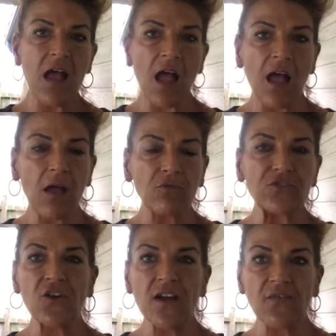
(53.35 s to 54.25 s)
Uh, I was
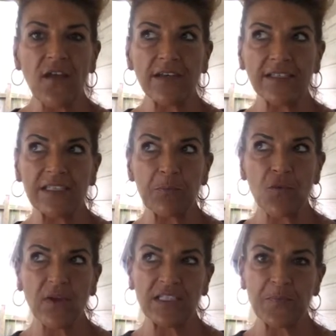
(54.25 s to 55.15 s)
trying to find a simple
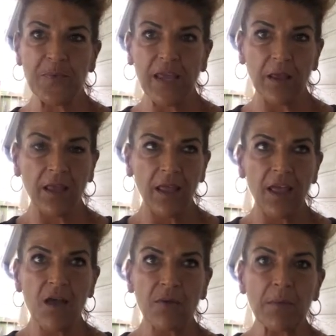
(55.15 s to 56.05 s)
recipe,
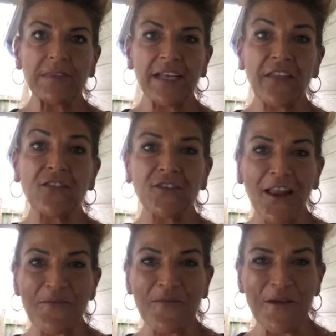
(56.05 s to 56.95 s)
but let me tell you, there's a
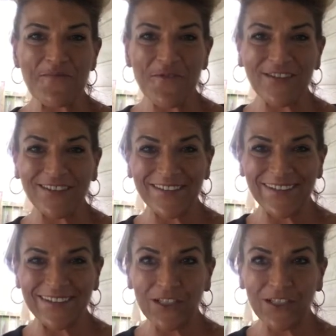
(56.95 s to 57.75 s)
lot of prep work to this.